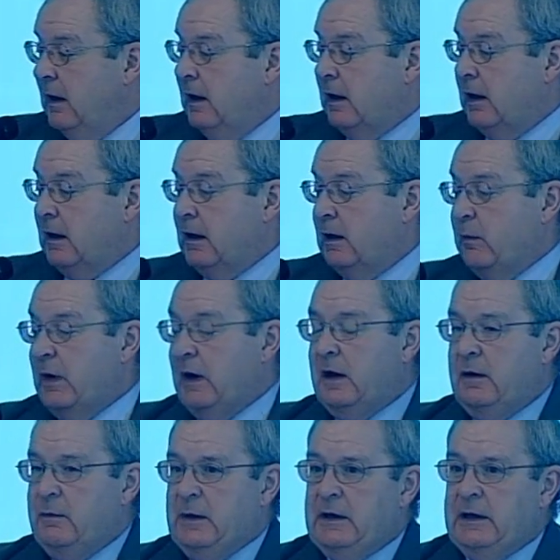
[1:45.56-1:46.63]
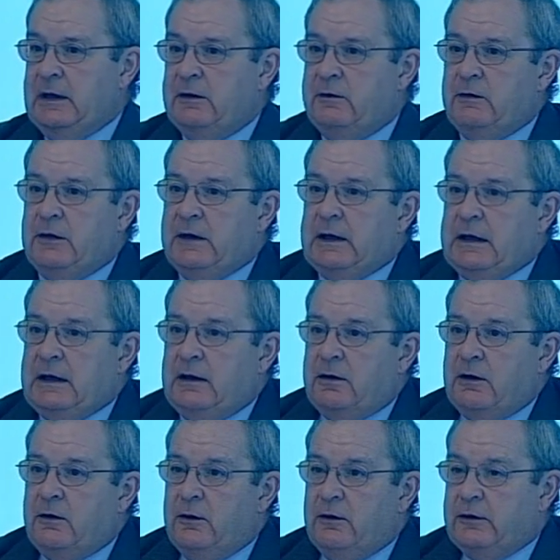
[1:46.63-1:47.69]
I'm here today in the
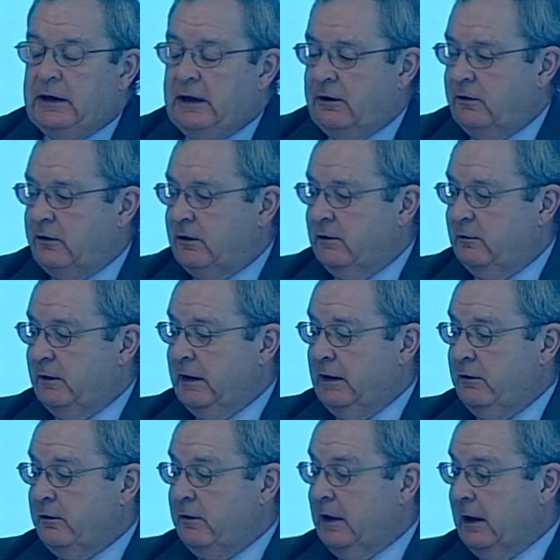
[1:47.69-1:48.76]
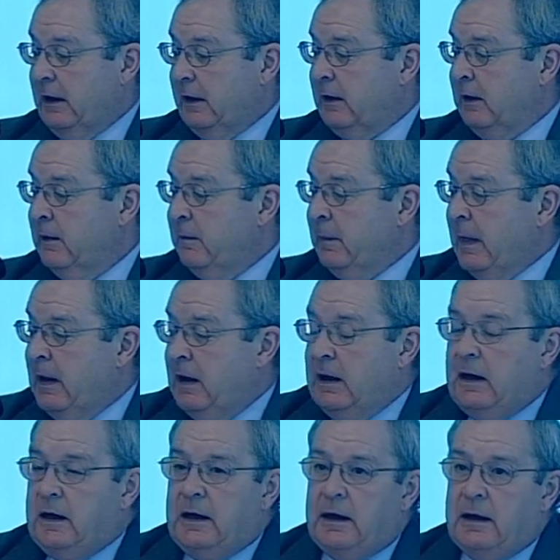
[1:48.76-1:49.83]
context of INTREC,
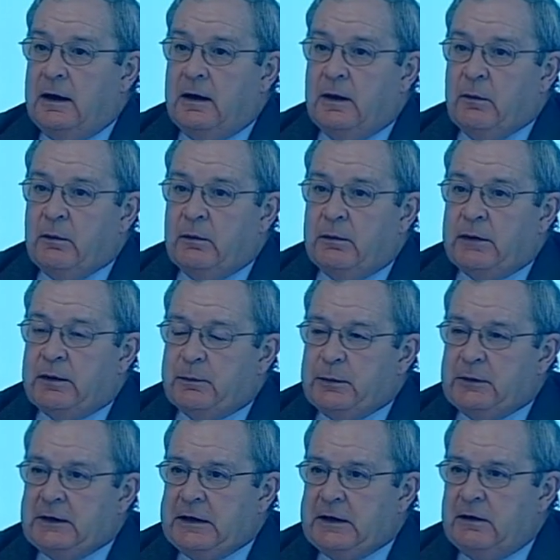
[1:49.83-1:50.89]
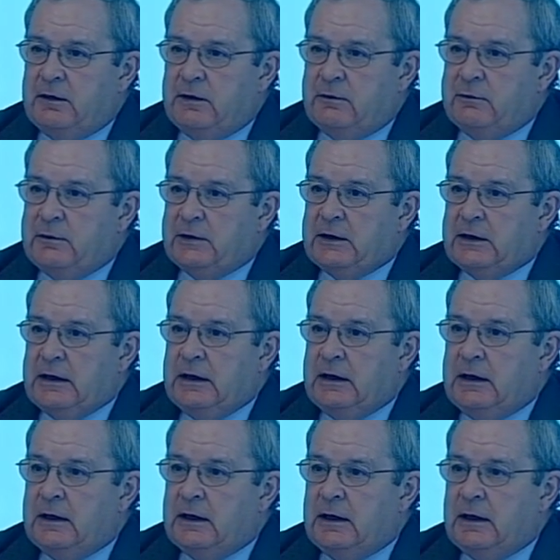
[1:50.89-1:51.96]
but particularly for
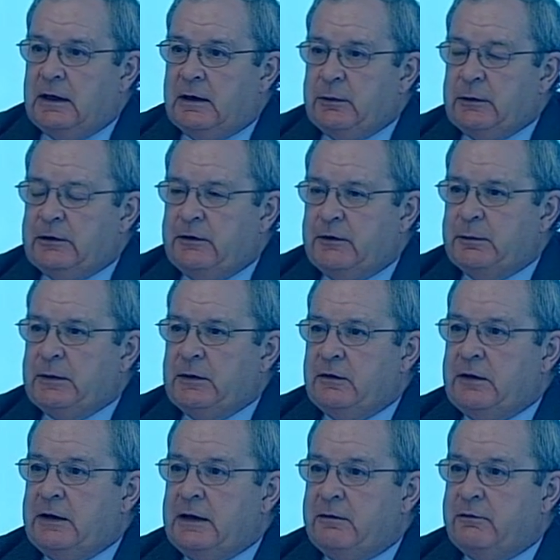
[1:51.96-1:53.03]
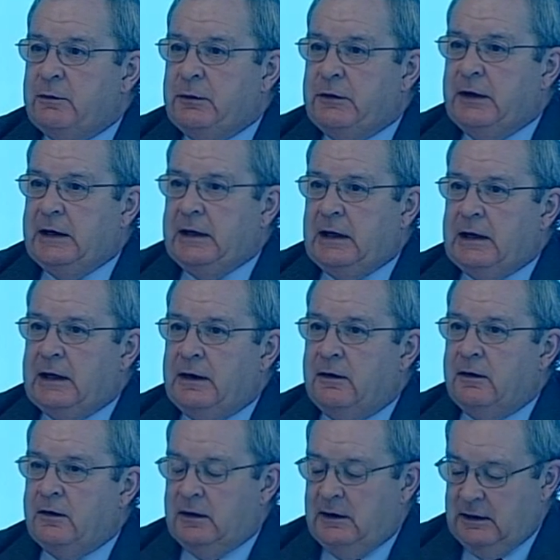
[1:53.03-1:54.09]
the participants here from
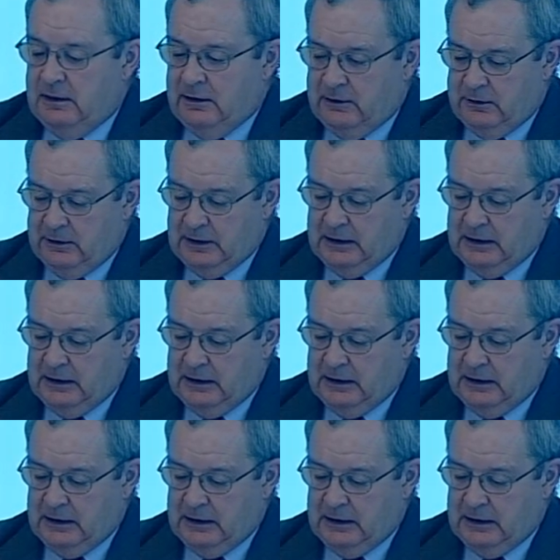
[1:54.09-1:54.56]
Thailand, it